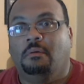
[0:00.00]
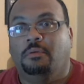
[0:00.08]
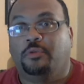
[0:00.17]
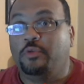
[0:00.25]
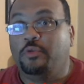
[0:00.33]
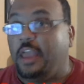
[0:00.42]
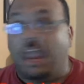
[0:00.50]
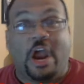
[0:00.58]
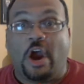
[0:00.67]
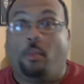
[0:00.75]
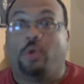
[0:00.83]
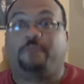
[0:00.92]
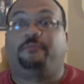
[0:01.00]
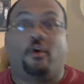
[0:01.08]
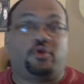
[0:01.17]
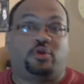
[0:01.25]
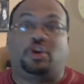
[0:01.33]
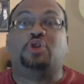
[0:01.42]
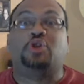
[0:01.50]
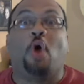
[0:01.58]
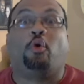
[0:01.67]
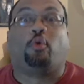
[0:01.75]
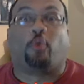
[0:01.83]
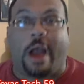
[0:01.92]
through the air with virtually
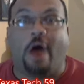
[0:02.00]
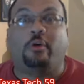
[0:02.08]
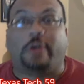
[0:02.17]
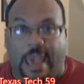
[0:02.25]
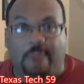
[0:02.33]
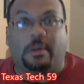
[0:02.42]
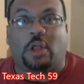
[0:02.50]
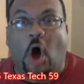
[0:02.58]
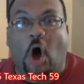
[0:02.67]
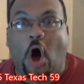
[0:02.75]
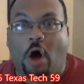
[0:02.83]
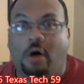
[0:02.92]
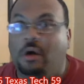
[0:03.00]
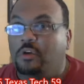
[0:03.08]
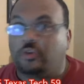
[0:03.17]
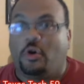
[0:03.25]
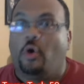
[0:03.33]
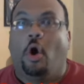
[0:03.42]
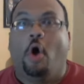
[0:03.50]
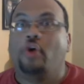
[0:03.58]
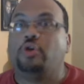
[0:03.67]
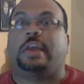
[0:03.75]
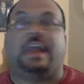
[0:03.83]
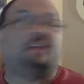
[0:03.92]
no ground game at all. So
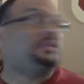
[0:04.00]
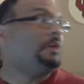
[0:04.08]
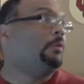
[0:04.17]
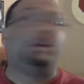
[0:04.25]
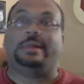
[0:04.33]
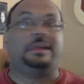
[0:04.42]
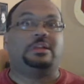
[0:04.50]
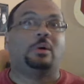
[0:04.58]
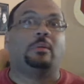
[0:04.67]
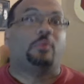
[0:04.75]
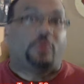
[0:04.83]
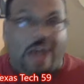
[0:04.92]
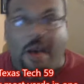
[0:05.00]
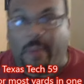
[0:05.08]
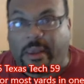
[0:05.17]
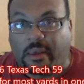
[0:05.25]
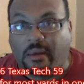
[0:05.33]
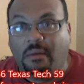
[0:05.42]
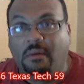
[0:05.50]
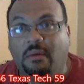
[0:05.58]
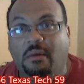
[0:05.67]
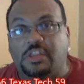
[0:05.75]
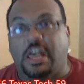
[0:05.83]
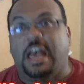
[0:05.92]
OU can't say, well, we didn't know it was coming.
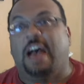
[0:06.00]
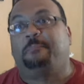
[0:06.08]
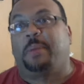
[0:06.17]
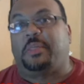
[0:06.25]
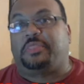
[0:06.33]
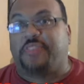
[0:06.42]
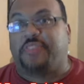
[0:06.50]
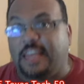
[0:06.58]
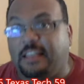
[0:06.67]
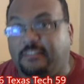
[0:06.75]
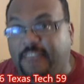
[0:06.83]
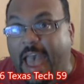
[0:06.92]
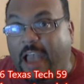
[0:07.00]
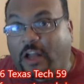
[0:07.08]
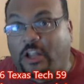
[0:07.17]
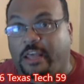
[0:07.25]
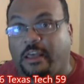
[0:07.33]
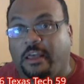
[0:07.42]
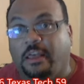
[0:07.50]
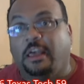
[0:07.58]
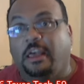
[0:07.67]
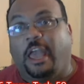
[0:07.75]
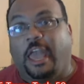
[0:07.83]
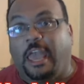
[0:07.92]
To have pathetic tackling
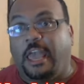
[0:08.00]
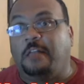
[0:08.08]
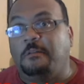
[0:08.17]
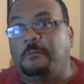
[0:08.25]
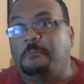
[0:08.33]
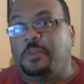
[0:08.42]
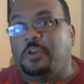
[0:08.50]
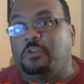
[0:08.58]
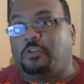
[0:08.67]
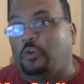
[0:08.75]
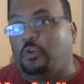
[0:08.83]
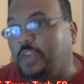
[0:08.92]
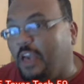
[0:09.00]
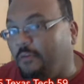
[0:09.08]
and to give